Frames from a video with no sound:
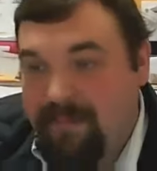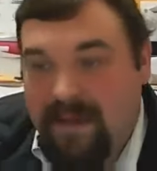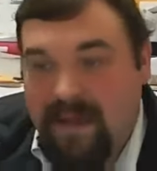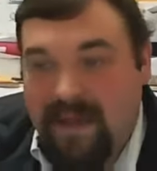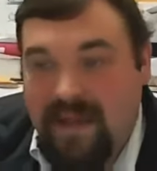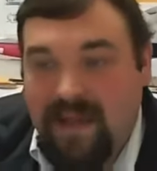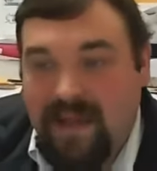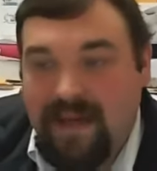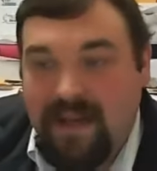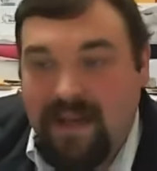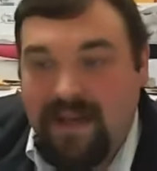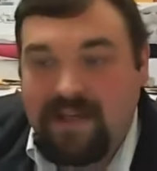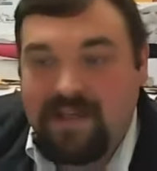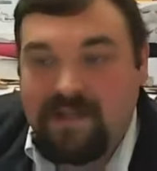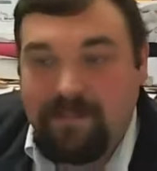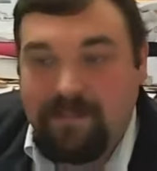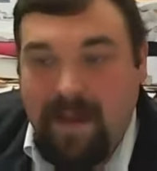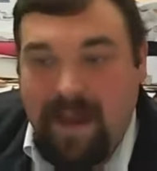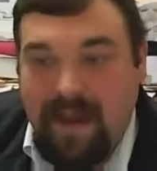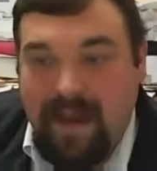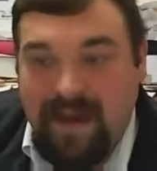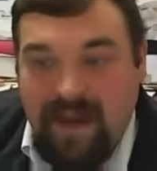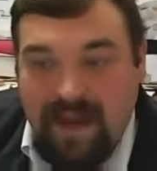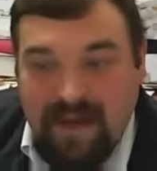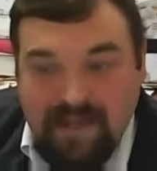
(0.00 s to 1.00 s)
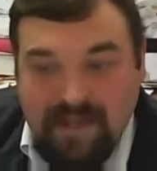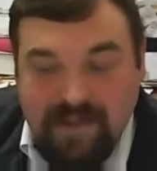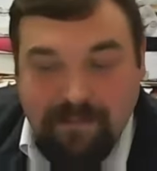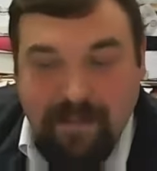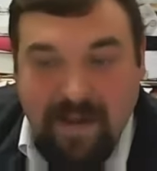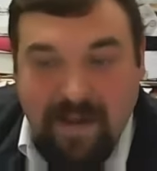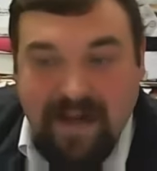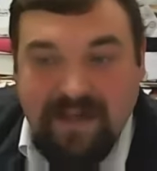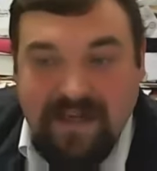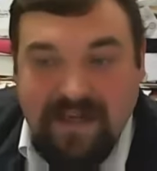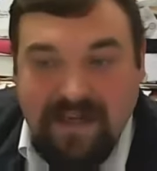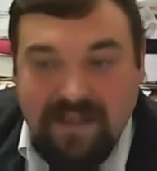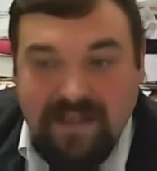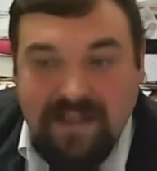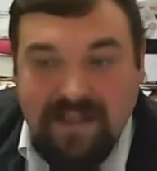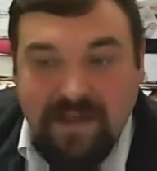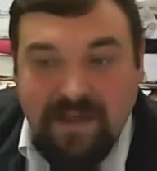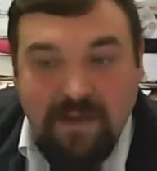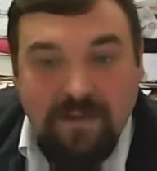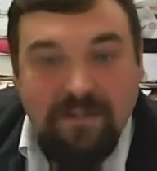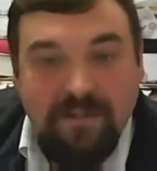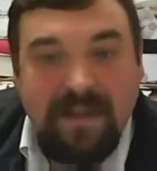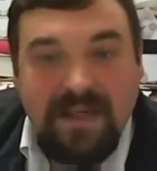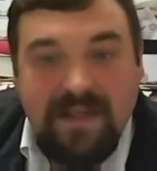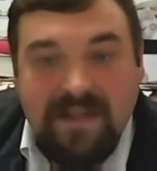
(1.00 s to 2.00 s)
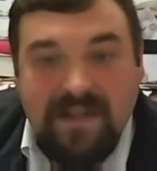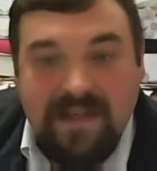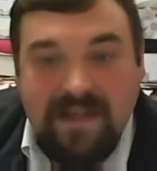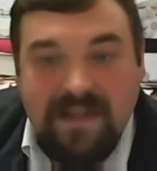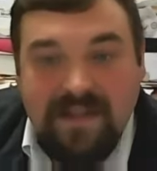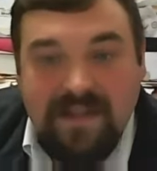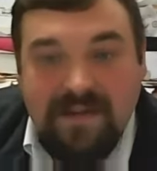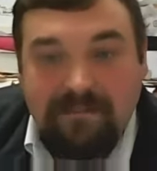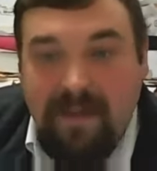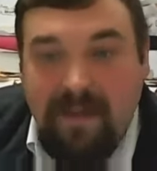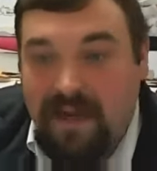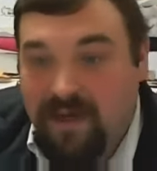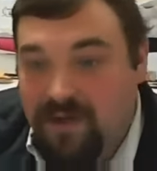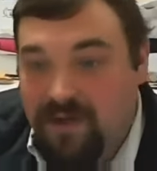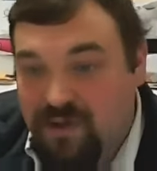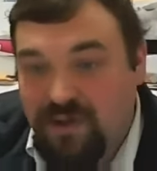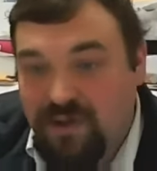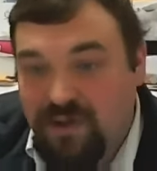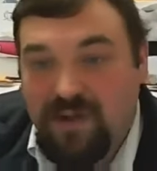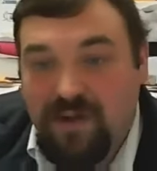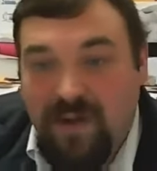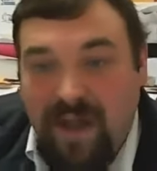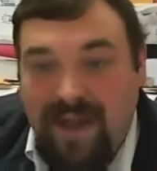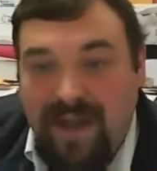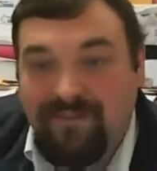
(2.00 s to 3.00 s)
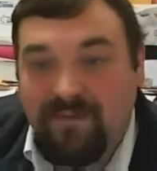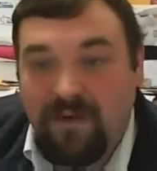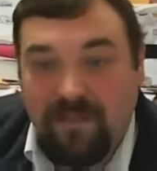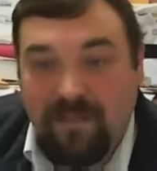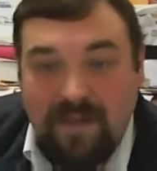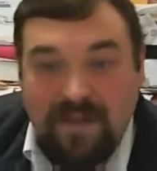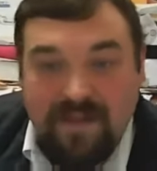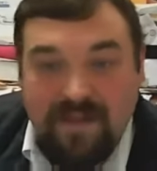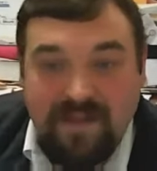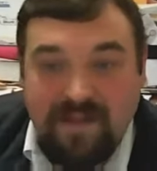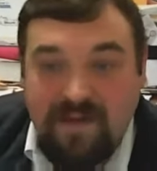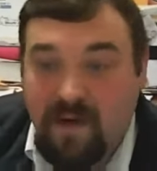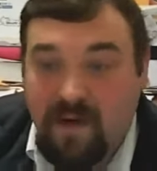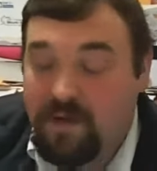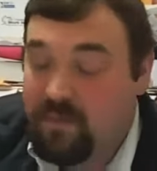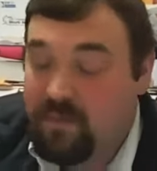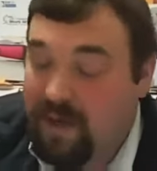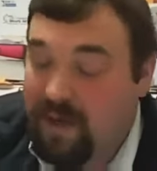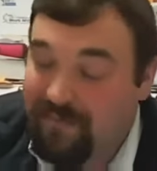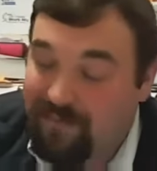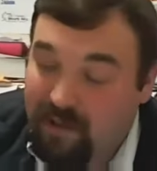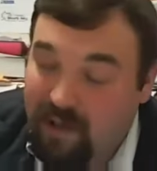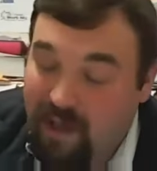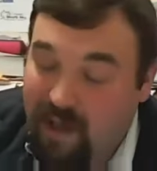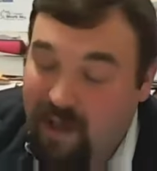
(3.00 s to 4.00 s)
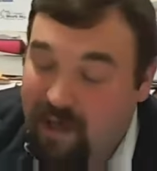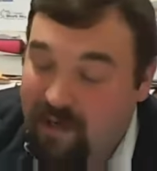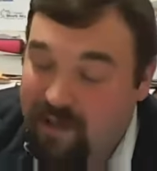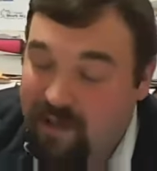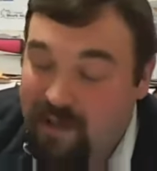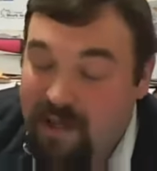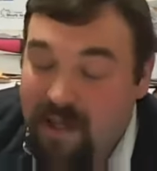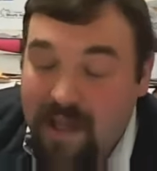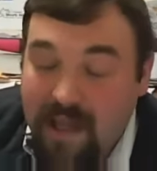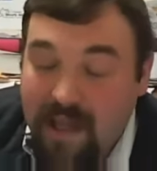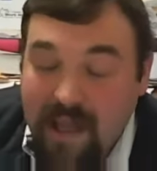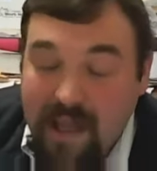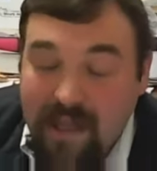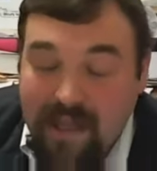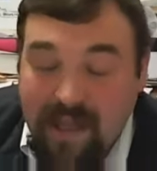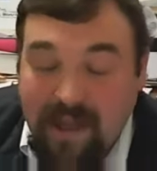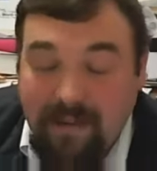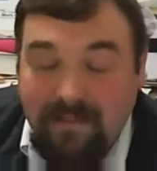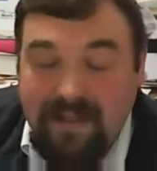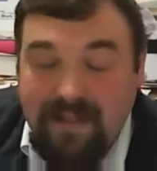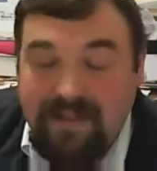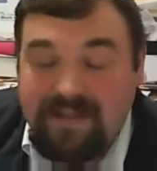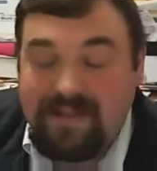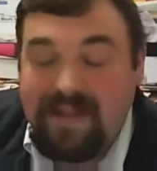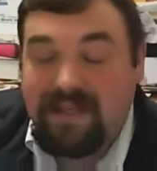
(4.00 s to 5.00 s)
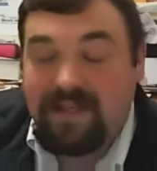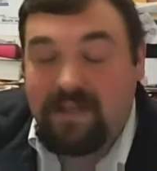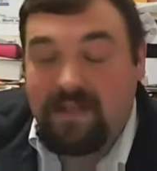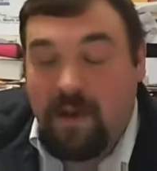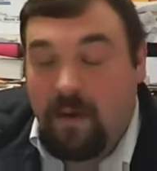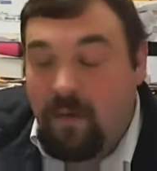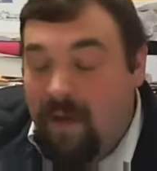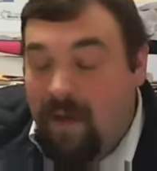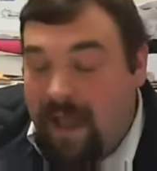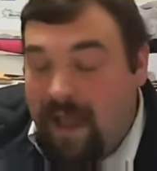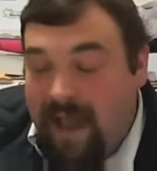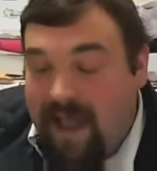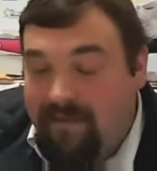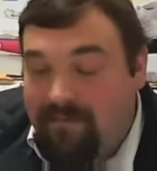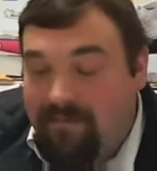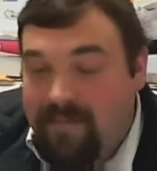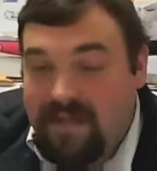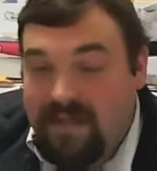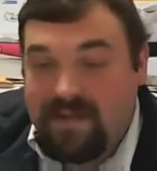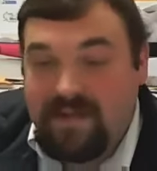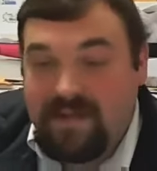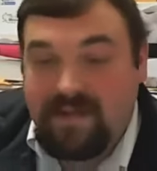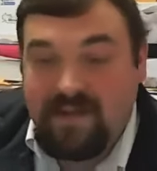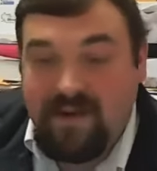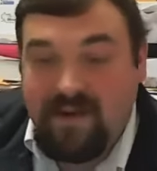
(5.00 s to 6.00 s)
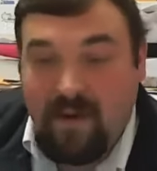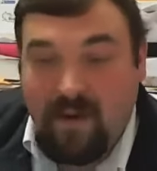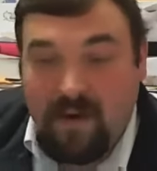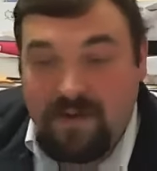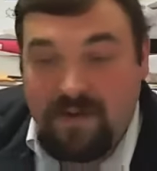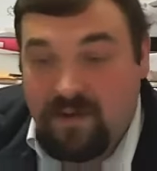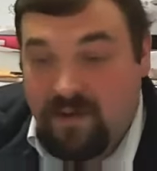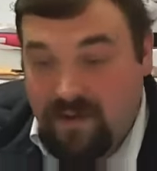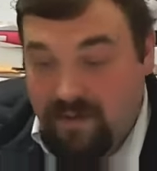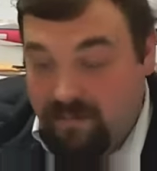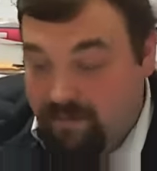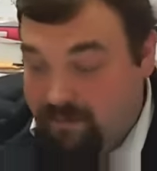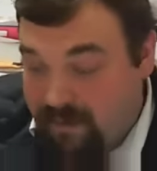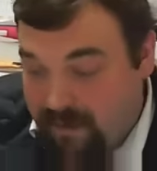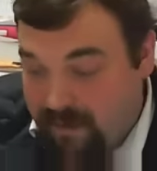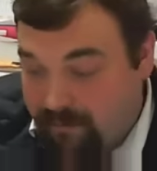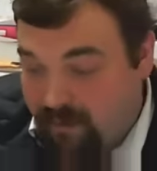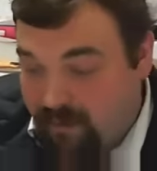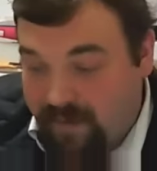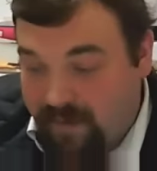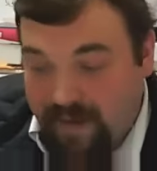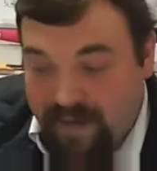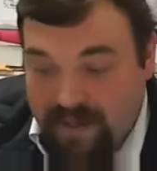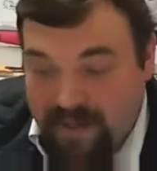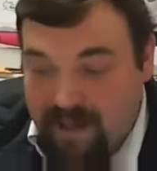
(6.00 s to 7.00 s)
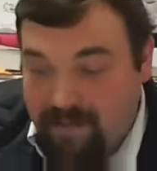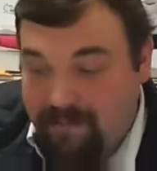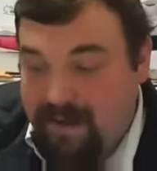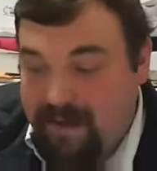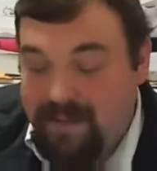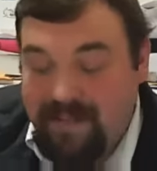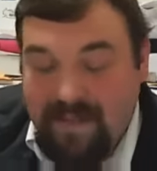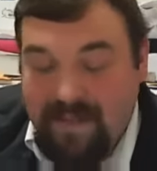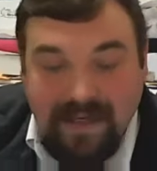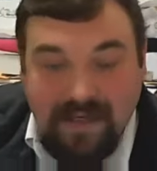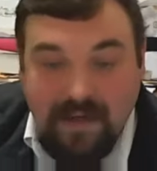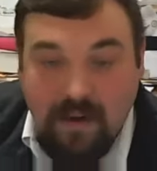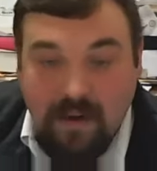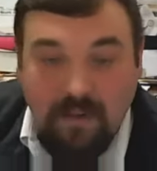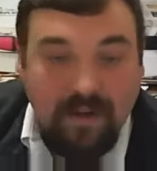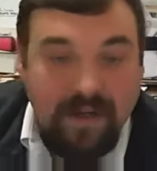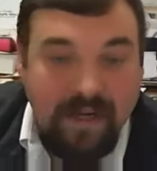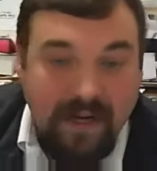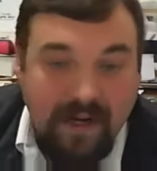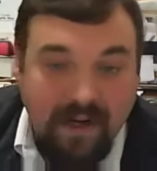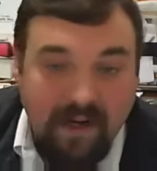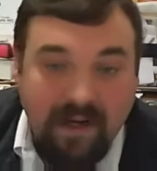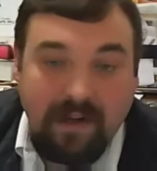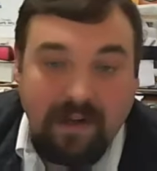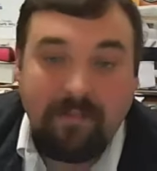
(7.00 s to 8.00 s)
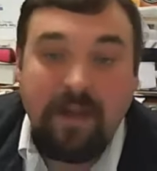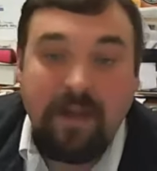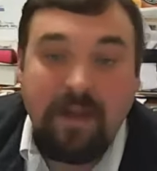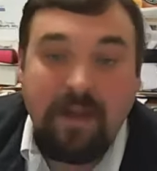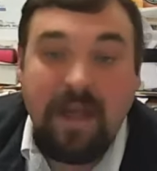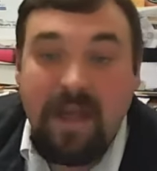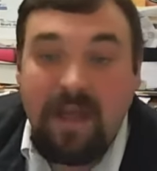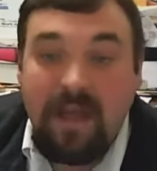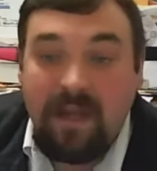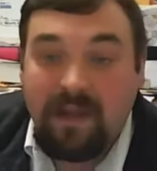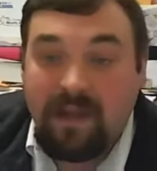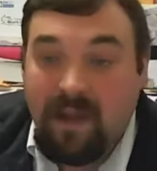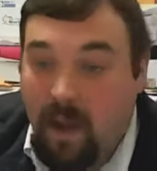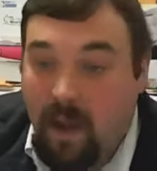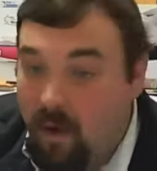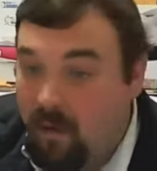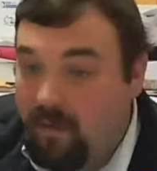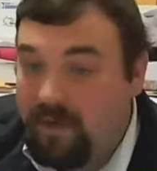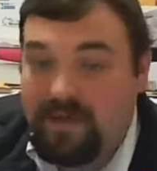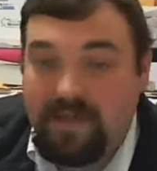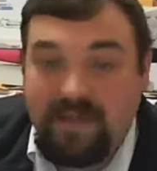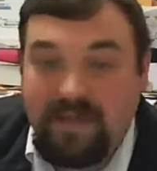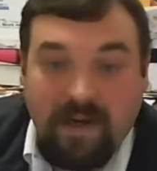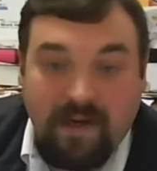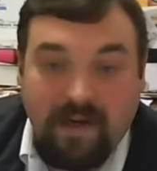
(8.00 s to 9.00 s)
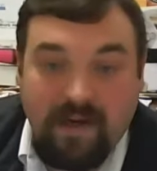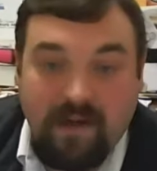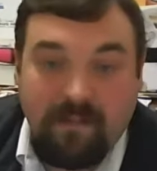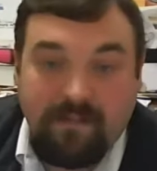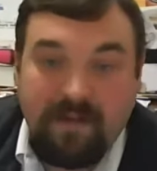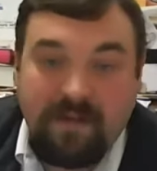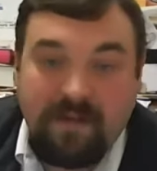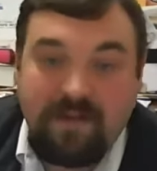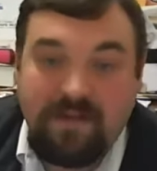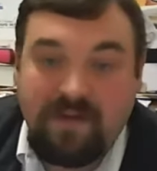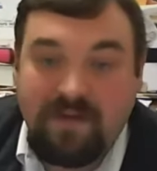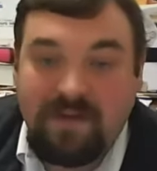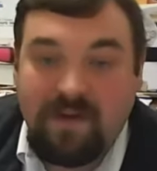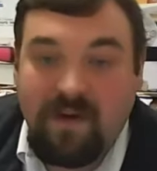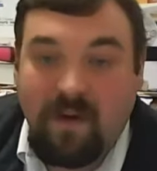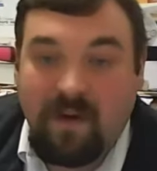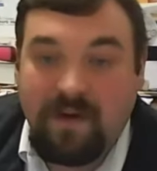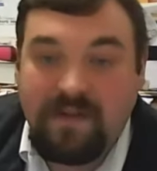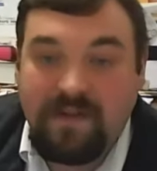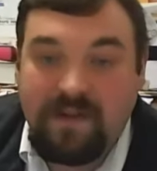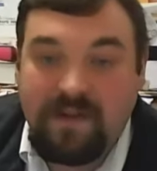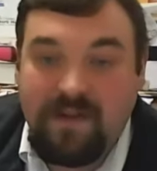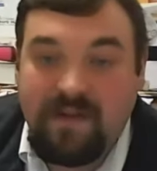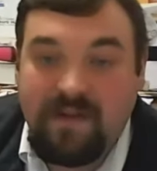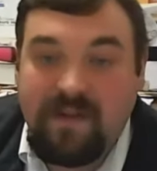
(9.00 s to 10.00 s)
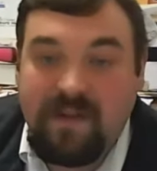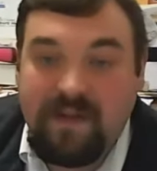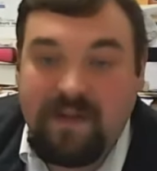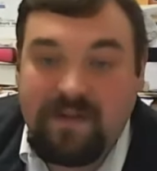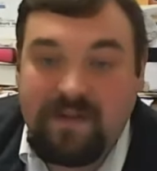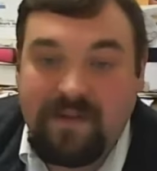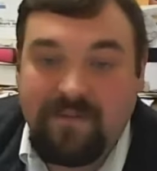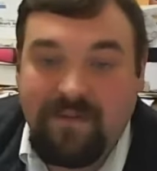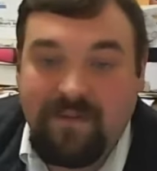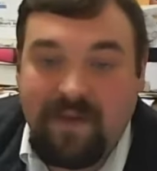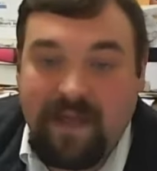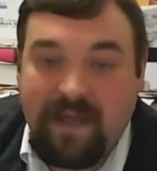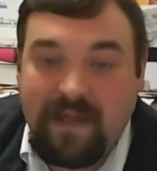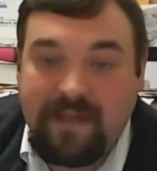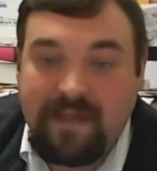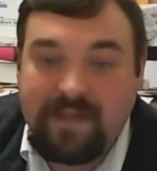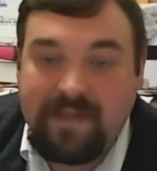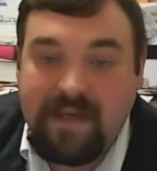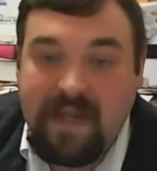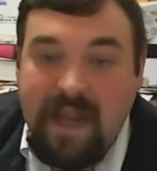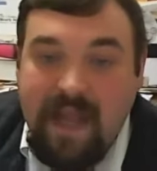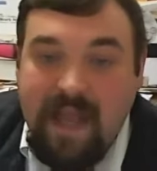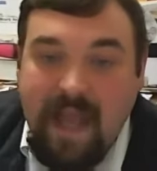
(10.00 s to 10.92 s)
in expecting to do business. Make sure you have your business cards. We have a lot of companies that don't have business cards, or the people that come in, they don't carry them. Always carry your business cards to these events.